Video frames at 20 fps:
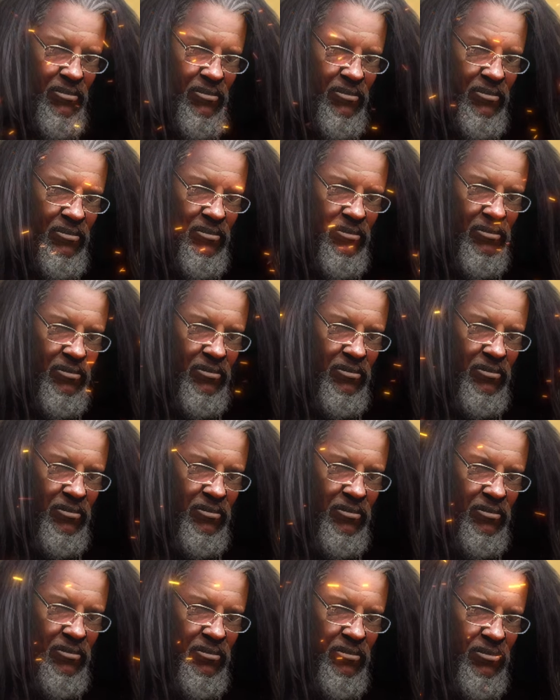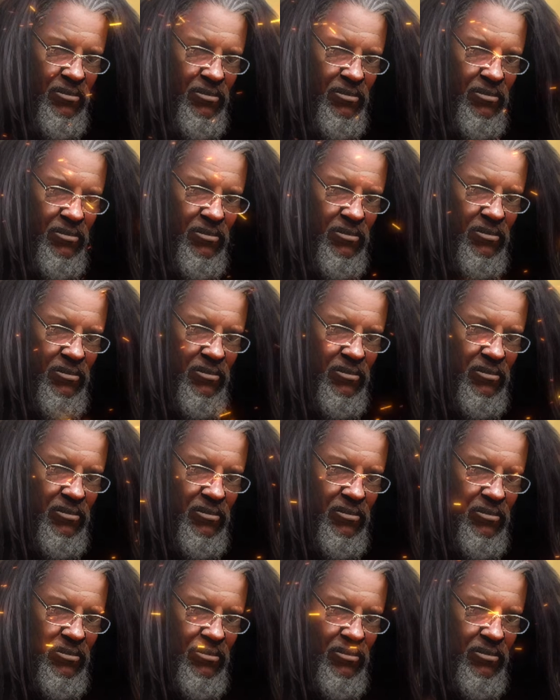That's I like the sound of
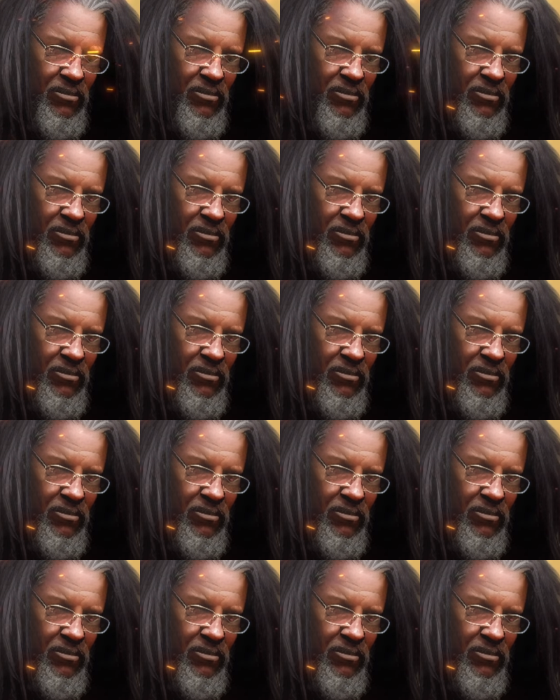that.